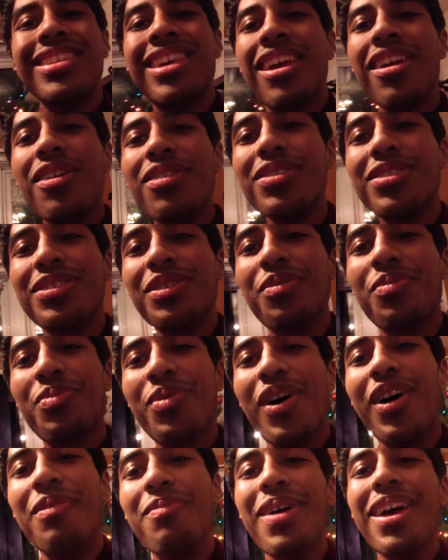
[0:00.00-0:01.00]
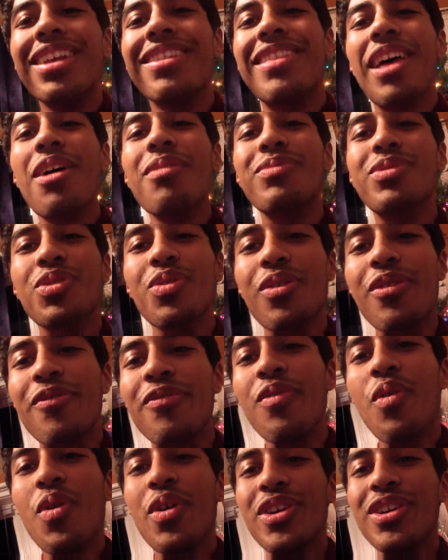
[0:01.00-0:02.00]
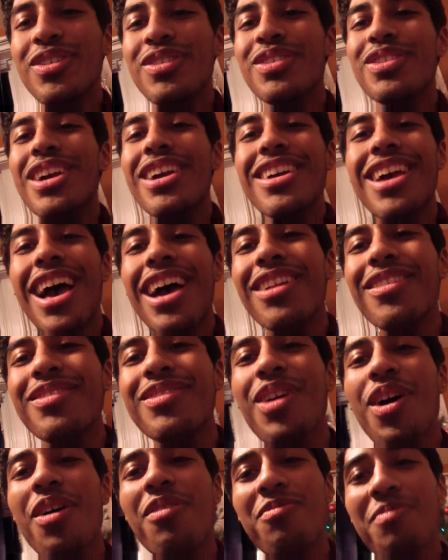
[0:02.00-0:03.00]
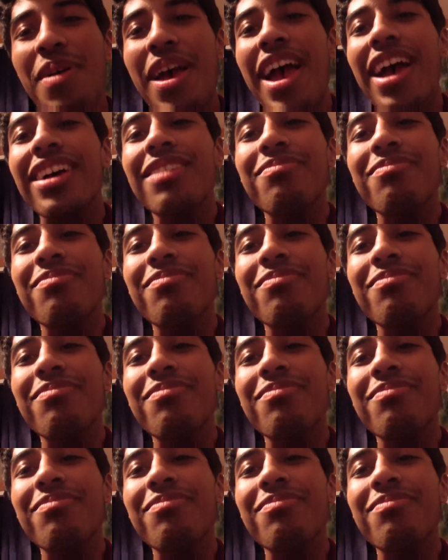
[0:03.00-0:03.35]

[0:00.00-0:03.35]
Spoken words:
someone. Make them do it for you. Yeah, I don't know, man, but